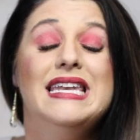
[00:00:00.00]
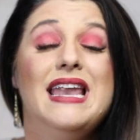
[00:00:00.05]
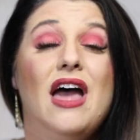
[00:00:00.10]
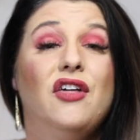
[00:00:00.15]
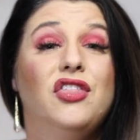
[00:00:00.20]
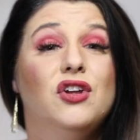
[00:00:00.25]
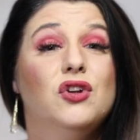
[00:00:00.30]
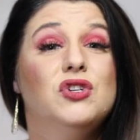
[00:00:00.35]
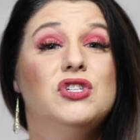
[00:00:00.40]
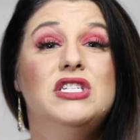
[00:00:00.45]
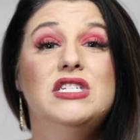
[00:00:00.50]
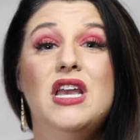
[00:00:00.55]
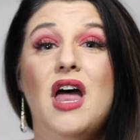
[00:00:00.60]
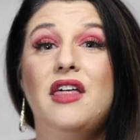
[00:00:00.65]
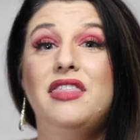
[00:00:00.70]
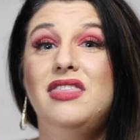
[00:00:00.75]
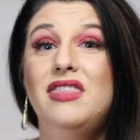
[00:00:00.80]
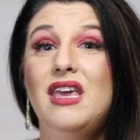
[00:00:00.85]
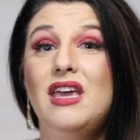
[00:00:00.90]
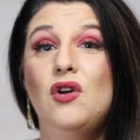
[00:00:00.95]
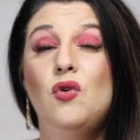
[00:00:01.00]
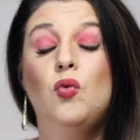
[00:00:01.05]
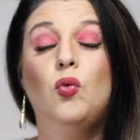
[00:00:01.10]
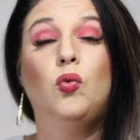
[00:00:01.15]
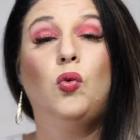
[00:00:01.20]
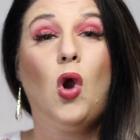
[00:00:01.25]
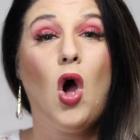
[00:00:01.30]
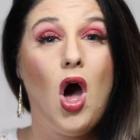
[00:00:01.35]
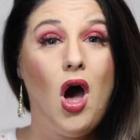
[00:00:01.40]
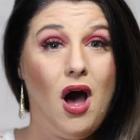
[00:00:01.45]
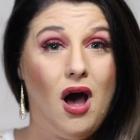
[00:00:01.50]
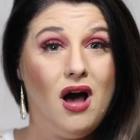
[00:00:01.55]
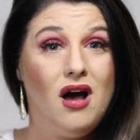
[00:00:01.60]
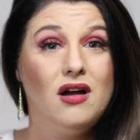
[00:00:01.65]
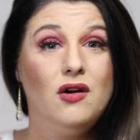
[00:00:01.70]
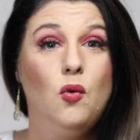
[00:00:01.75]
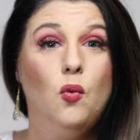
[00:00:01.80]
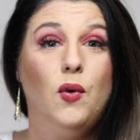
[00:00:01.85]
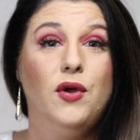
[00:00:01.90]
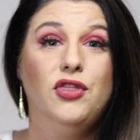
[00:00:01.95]
Now, there's nothing
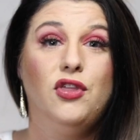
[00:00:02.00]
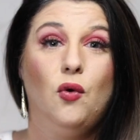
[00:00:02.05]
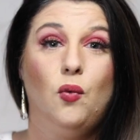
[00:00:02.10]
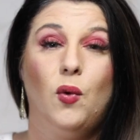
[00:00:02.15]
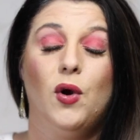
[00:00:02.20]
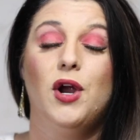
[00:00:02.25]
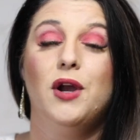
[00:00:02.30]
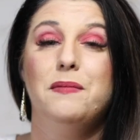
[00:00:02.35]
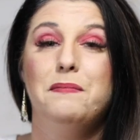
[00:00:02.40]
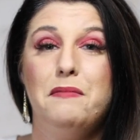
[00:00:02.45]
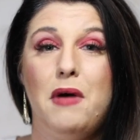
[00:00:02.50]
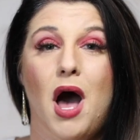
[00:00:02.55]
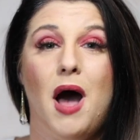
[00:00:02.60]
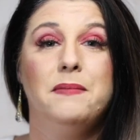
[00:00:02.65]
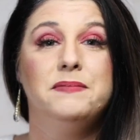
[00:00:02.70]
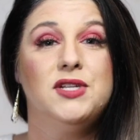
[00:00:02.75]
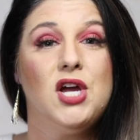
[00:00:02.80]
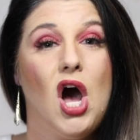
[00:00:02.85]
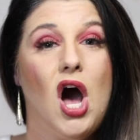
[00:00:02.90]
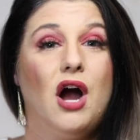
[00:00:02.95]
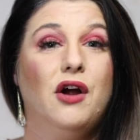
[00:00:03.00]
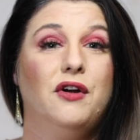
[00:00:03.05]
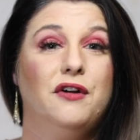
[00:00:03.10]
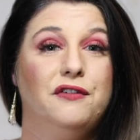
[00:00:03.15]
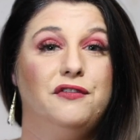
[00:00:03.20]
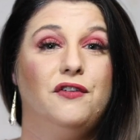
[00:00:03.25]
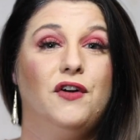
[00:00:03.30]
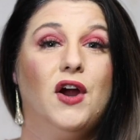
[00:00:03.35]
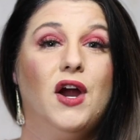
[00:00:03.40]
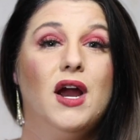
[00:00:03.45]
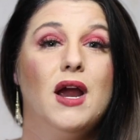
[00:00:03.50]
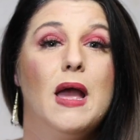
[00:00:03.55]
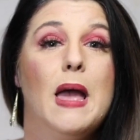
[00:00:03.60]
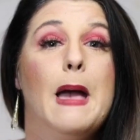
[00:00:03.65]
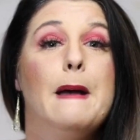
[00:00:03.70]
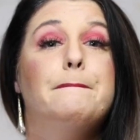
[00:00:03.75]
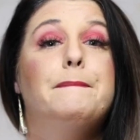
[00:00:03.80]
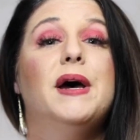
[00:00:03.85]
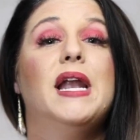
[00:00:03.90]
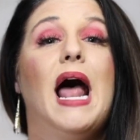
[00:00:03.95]
wrong with the word momtographer,
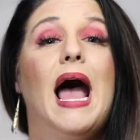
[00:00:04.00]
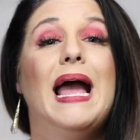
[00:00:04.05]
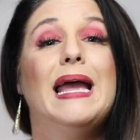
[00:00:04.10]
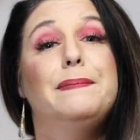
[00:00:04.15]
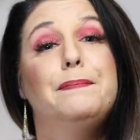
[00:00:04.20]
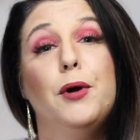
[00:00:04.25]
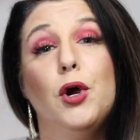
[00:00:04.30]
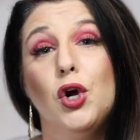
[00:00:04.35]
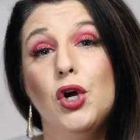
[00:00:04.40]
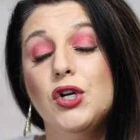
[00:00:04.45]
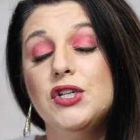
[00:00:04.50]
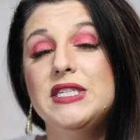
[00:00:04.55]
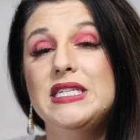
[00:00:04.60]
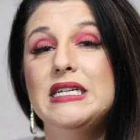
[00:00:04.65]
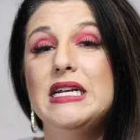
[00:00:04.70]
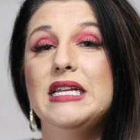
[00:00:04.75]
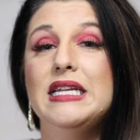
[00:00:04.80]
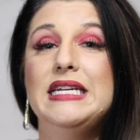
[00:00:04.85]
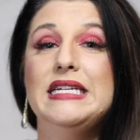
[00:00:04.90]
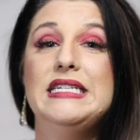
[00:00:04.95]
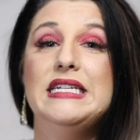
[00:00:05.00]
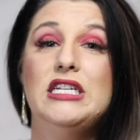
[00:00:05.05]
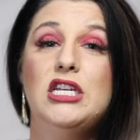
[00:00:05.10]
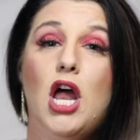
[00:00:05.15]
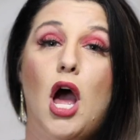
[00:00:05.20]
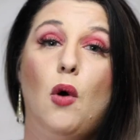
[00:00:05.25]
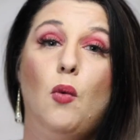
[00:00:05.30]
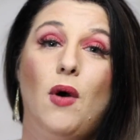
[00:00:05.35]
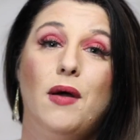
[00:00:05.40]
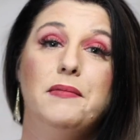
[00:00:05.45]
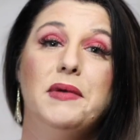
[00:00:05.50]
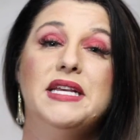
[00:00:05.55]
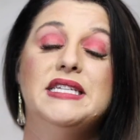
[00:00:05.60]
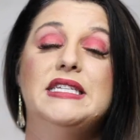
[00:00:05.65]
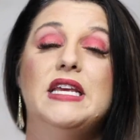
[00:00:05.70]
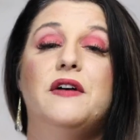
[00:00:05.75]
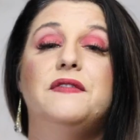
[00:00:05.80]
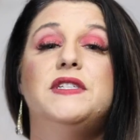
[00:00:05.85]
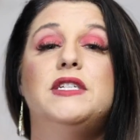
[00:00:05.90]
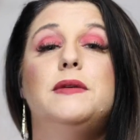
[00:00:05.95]
but I personally did not want
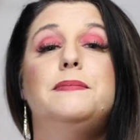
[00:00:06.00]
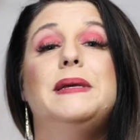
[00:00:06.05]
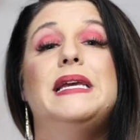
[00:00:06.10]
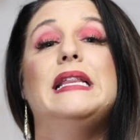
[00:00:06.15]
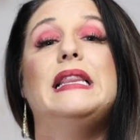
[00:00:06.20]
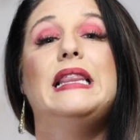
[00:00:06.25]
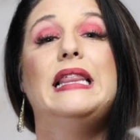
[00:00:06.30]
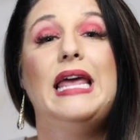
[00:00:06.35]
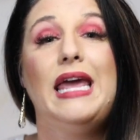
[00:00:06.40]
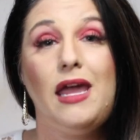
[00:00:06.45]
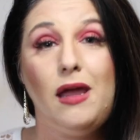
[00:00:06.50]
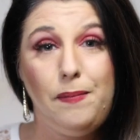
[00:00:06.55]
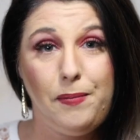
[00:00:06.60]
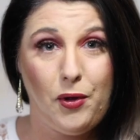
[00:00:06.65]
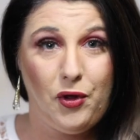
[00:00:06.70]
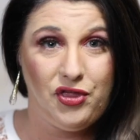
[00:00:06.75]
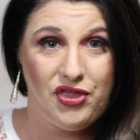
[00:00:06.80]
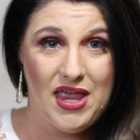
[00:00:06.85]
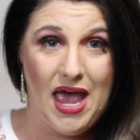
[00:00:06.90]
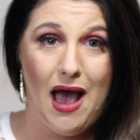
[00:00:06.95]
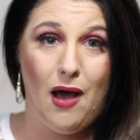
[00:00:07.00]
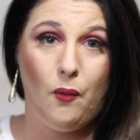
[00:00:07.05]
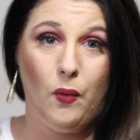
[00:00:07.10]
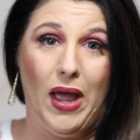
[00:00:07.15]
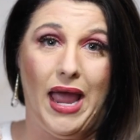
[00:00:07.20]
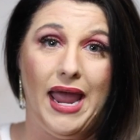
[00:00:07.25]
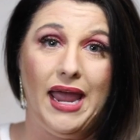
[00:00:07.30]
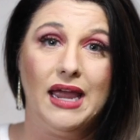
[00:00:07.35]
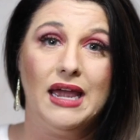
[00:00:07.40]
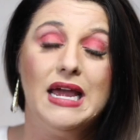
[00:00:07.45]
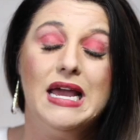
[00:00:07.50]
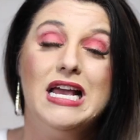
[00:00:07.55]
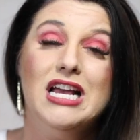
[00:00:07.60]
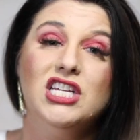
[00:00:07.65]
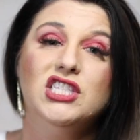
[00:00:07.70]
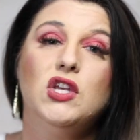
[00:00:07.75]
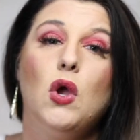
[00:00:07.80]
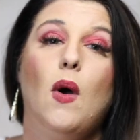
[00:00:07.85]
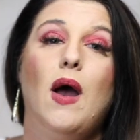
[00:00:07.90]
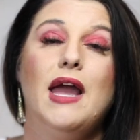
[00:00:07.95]
myself to be labeled that way.
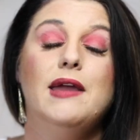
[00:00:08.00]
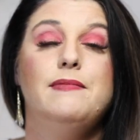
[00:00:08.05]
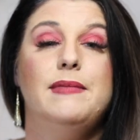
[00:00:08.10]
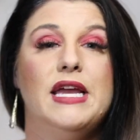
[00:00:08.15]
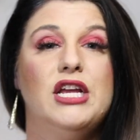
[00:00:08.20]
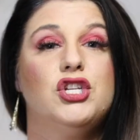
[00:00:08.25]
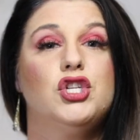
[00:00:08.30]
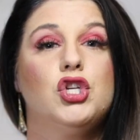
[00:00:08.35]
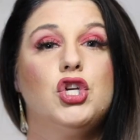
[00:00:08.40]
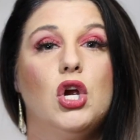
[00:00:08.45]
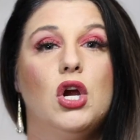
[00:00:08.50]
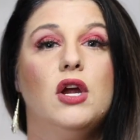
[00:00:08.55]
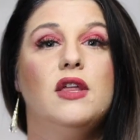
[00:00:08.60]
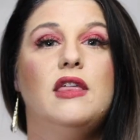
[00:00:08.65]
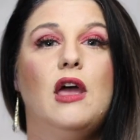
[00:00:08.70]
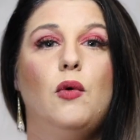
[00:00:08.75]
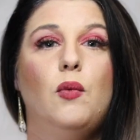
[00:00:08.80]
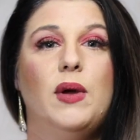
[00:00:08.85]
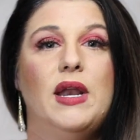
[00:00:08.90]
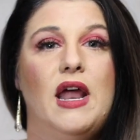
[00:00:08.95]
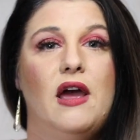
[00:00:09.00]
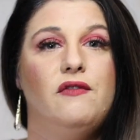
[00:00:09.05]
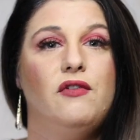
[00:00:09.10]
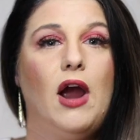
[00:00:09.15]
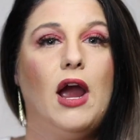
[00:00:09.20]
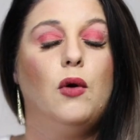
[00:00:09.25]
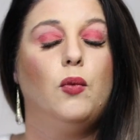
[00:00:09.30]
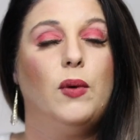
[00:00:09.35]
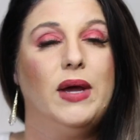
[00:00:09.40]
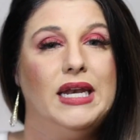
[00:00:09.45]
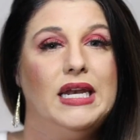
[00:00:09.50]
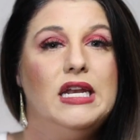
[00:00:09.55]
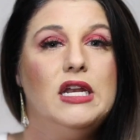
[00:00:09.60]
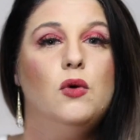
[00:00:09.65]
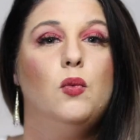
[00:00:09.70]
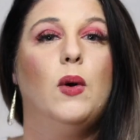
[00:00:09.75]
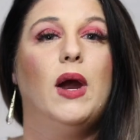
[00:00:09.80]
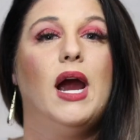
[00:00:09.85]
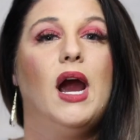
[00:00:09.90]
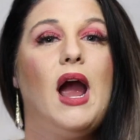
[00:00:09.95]
So I made sure that whenever I went
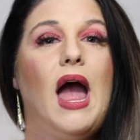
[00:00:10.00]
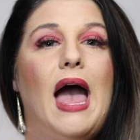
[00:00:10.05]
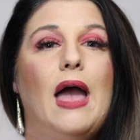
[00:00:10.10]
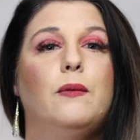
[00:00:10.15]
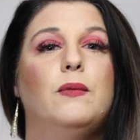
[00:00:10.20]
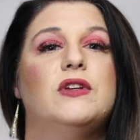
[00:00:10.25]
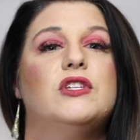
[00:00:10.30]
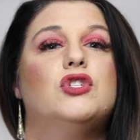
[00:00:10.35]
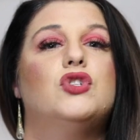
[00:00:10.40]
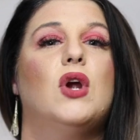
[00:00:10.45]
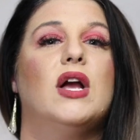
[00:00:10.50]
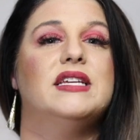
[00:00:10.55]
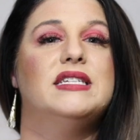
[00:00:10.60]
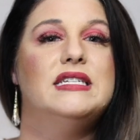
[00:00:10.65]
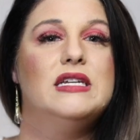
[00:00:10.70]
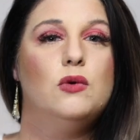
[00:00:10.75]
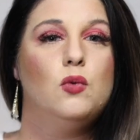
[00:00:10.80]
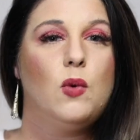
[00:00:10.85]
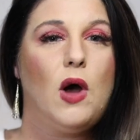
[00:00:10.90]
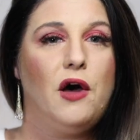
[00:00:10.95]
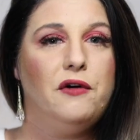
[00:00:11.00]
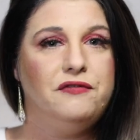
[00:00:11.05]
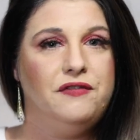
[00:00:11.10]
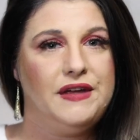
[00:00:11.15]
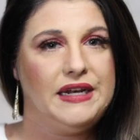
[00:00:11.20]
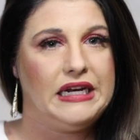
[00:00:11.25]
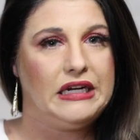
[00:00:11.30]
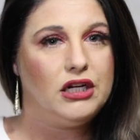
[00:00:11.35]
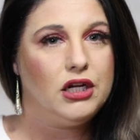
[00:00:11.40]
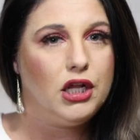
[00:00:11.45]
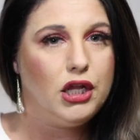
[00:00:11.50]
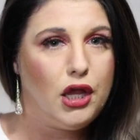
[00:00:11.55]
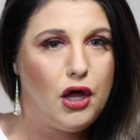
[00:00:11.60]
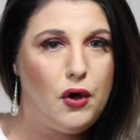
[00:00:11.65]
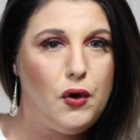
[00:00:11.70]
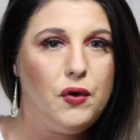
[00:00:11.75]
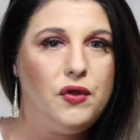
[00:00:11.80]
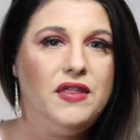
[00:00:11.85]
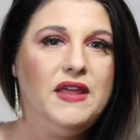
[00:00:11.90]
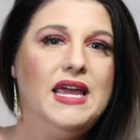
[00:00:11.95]
anywhere, I was dressed in well-fitted
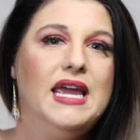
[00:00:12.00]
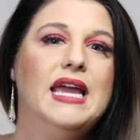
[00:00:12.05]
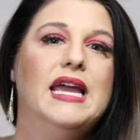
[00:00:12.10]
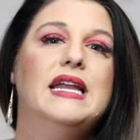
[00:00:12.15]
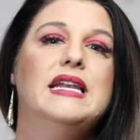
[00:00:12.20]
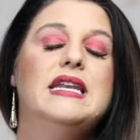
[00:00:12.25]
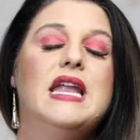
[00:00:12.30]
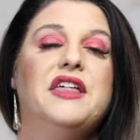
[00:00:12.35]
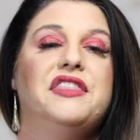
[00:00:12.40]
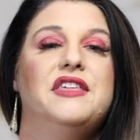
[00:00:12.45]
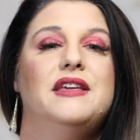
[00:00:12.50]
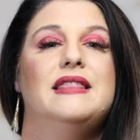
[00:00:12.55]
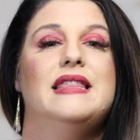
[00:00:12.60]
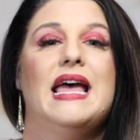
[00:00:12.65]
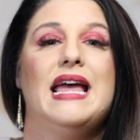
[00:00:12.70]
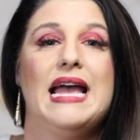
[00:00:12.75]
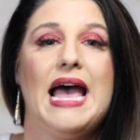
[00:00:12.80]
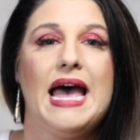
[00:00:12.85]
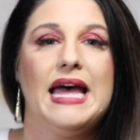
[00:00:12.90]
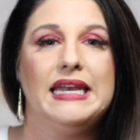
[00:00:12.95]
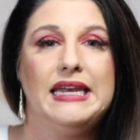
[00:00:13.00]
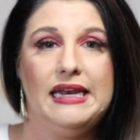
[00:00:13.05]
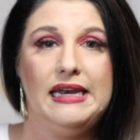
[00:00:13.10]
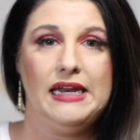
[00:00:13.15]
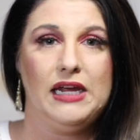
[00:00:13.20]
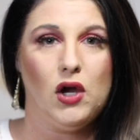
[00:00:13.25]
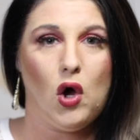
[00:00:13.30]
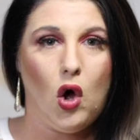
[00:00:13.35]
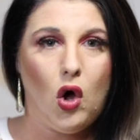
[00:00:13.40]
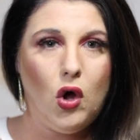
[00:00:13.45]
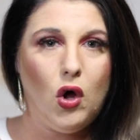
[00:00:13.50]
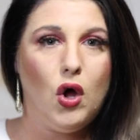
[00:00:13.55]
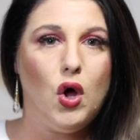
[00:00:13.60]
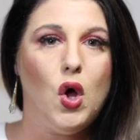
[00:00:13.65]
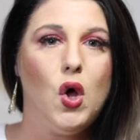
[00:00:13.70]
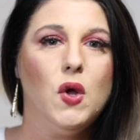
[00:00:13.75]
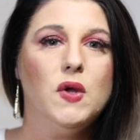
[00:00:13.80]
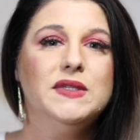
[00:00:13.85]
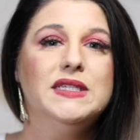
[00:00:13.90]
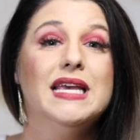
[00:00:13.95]
clothing, nothing that had any
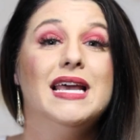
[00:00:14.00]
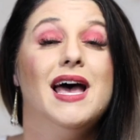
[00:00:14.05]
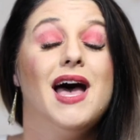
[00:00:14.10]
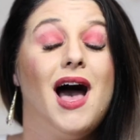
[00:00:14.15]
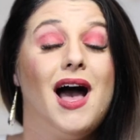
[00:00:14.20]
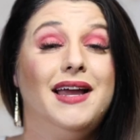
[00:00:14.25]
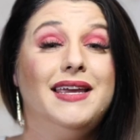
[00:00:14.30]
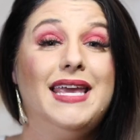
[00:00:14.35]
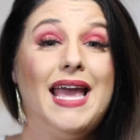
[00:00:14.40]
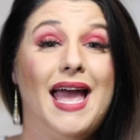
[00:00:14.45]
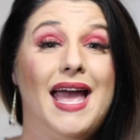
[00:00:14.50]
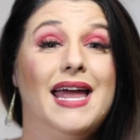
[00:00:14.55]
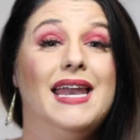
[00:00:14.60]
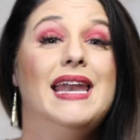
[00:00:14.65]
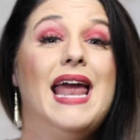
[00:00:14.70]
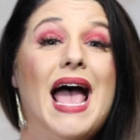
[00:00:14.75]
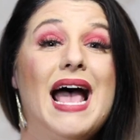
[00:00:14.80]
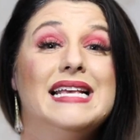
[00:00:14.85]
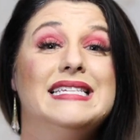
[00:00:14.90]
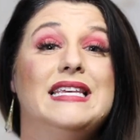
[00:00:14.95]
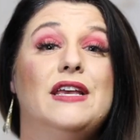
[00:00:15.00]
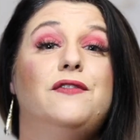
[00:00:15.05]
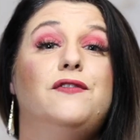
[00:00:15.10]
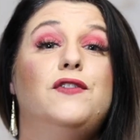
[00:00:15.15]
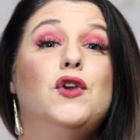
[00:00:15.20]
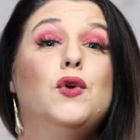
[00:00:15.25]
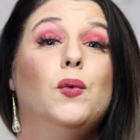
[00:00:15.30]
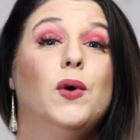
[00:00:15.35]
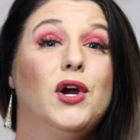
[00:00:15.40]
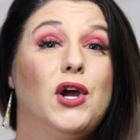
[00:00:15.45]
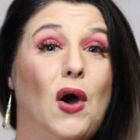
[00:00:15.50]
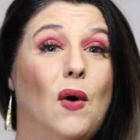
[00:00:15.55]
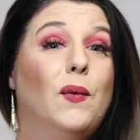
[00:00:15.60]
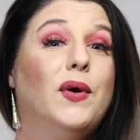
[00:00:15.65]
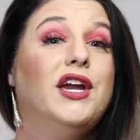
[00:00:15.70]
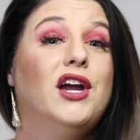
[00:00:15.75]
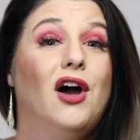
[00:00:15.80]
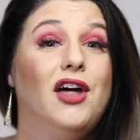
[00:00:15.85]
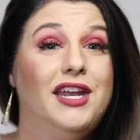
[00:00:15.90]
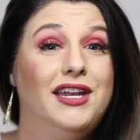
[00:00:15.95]
holes. Again, as if you were
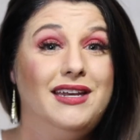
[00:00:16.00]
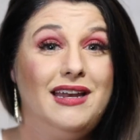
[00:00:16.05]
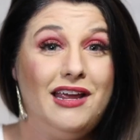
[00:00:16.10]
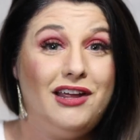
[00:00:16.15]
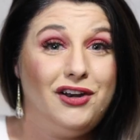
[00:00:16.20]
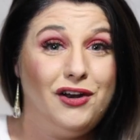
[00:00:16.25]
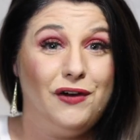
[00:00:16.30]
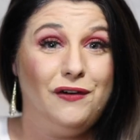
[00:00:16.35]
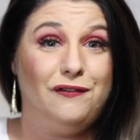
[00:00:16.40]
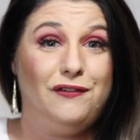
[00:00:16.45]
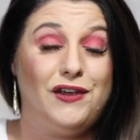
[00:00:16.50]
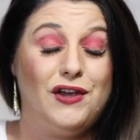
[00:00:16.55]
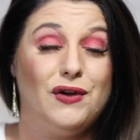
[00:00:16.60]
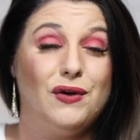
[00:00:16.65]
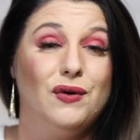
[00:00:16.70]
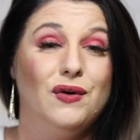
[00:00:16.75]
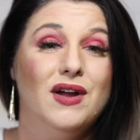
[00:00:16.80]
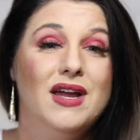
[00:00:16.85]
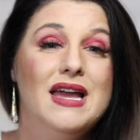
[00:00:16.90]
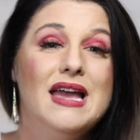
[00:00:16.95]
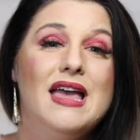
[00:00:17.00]
going on an interview.